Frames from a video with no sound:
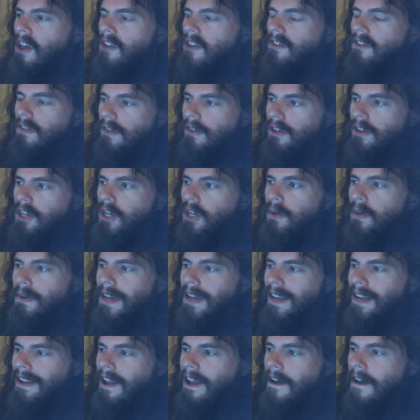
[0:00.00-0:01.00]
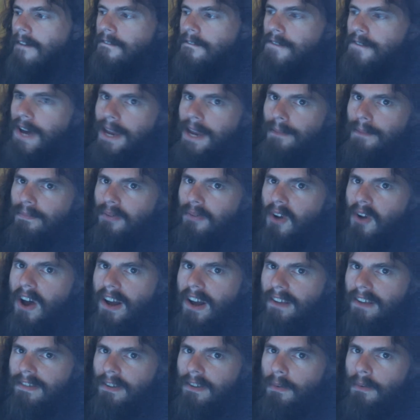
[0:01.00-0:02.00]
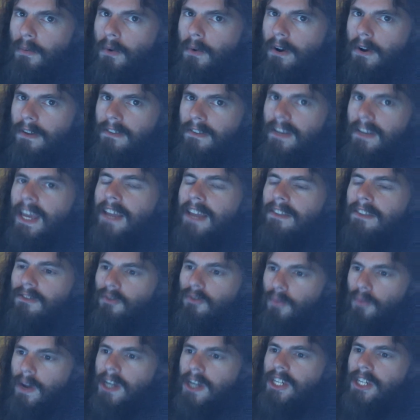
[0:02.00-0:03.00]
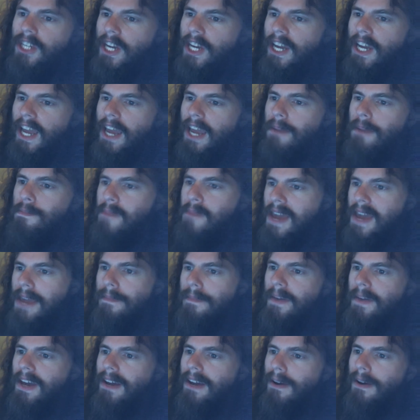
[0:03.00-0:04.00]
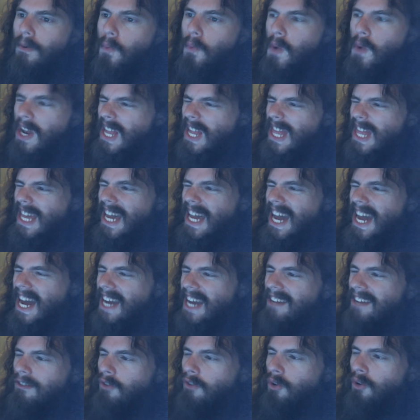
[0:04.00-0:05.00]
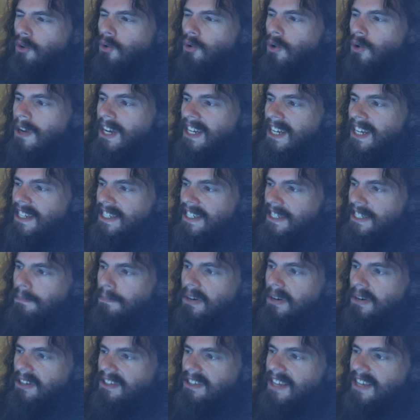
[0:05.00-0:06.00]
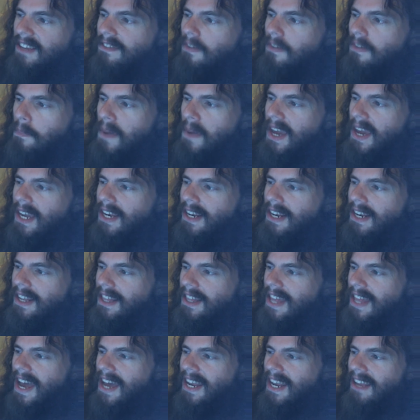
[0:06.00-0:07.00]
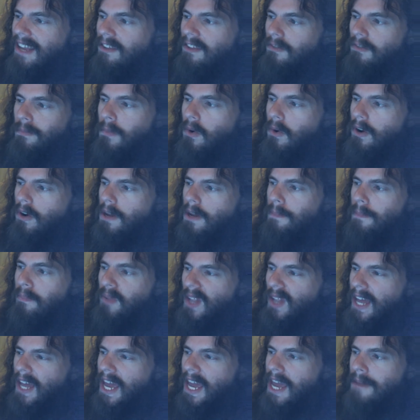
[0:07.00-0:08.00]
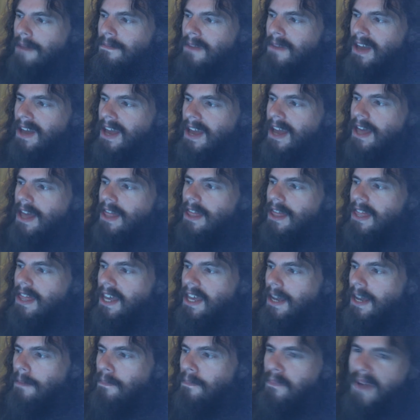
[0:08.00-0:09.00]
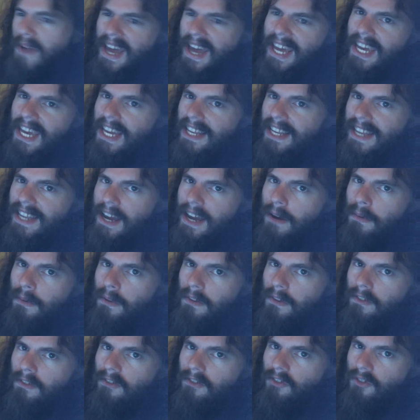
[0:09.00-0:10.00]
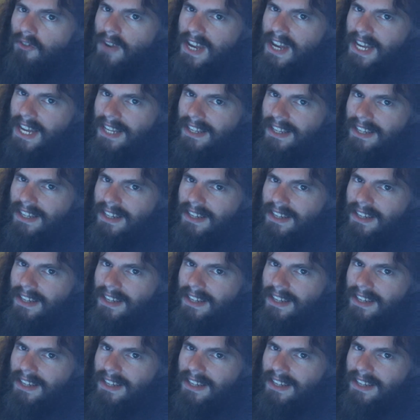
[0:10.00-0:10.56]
so that you can fight proxy wars against Russia. And maybe one of the guys who participated in that is more to blame than Becky down the street.